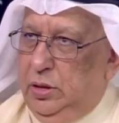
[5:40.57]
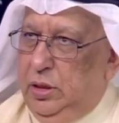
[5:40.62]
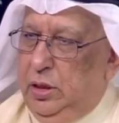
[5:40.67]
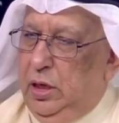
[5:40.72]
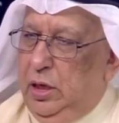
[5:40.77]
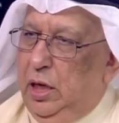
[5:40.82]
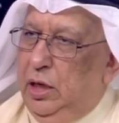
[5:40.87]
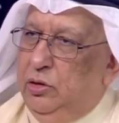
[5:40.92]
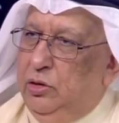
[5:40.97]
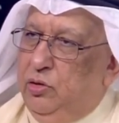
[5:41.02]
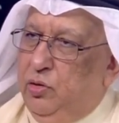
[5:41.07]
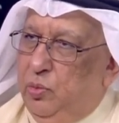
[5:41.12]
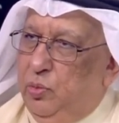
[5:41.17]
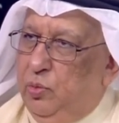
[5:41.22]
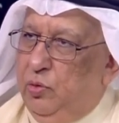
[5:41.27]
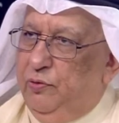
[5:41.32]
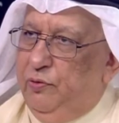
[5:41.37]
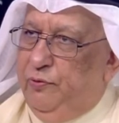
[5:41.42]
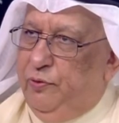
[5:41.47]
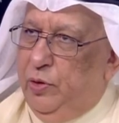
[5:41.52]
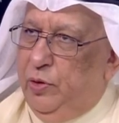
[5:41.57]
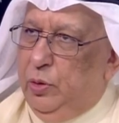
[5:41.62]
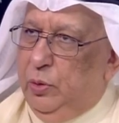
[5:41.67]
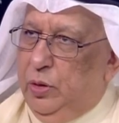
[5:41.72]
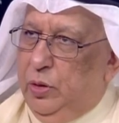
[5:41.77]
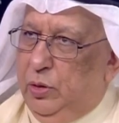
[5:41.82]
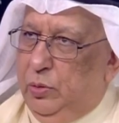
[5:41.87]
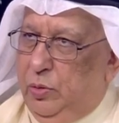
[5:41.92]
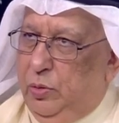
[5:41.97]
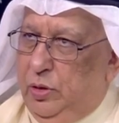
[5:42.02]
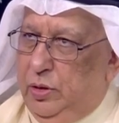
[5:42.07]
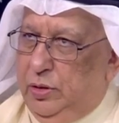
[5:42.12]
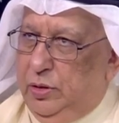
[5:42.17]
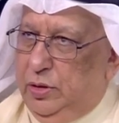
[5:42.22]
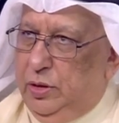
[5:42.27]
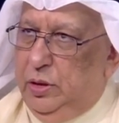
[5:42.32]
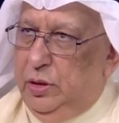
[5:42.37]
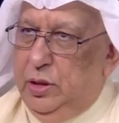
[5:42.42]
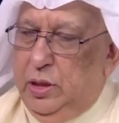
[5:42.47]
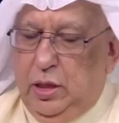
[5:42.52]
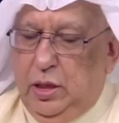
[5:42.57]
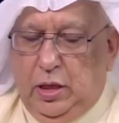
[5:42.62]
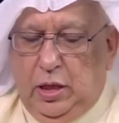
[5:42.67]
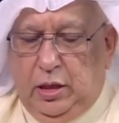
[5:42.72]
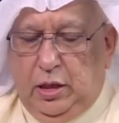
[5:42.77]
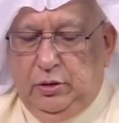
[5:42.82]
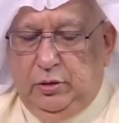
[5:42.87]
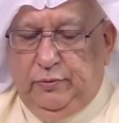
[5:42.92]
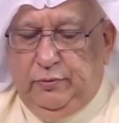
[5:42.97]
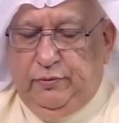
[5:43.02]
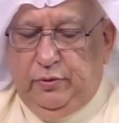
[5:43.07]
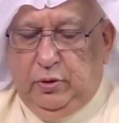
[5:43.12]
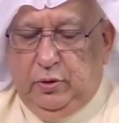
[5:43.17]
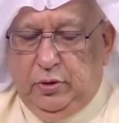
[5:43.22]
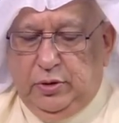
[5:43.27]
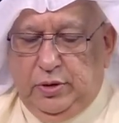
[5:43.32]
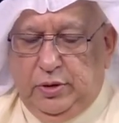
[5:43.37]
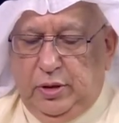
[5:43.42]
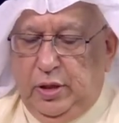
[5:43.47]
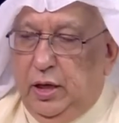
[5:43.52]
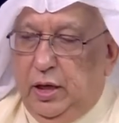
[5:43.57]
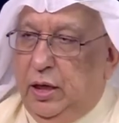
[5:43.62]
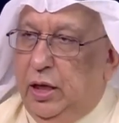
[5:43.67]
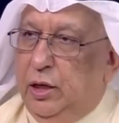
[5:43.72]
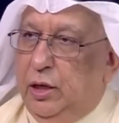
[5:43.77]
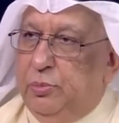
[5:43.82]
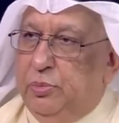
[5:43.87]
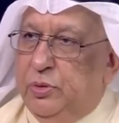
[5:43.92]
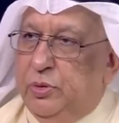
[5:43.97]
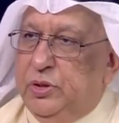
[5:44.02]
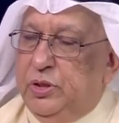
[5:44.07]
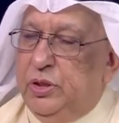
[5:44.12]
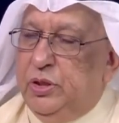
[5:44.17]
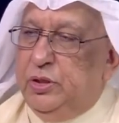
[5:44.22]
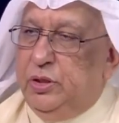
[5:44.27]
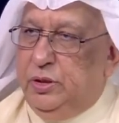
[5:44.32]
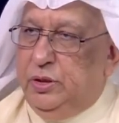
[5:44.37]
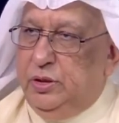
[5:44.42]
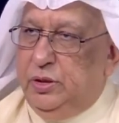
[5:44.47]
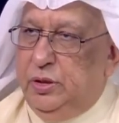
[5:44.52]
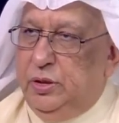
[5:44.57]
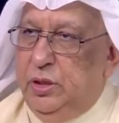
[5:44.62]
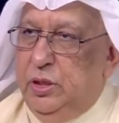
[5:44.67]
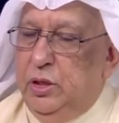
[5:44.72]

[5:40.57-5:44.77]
and to move forward with it. And of course, there are procedures.